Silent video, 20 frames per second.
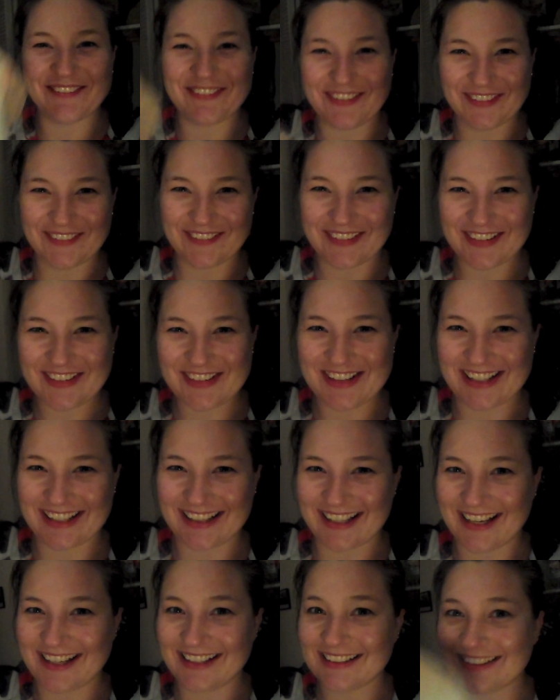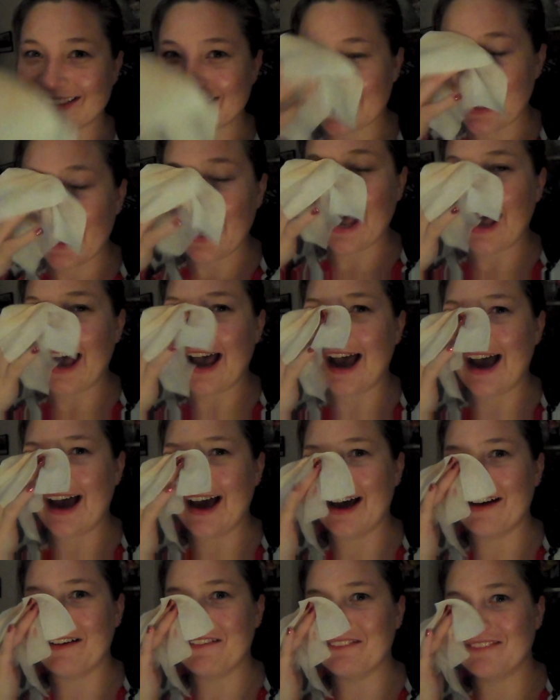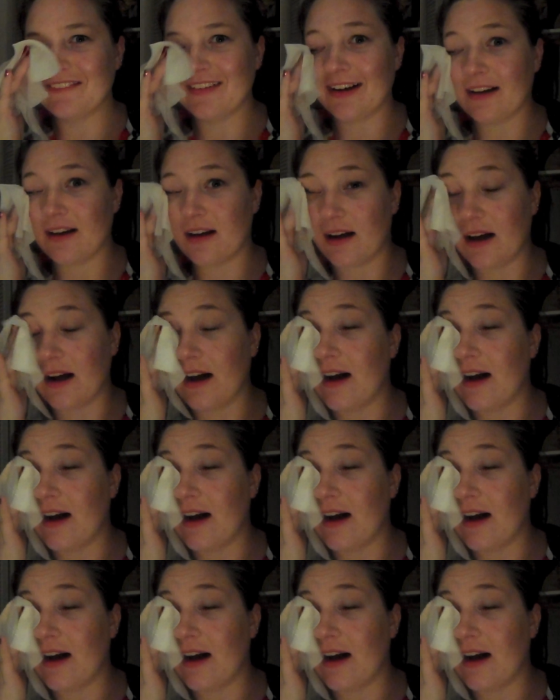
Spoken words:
If you're watching this, I